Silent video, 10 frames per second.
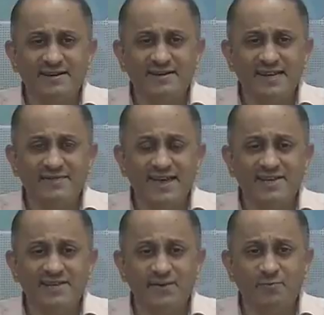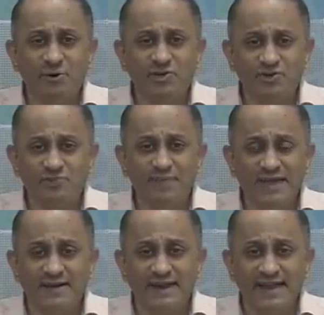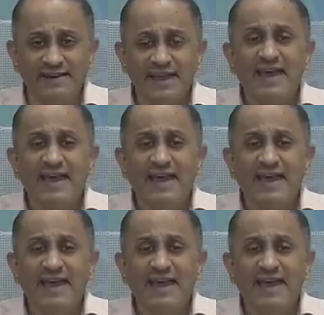deviation from what should be correct,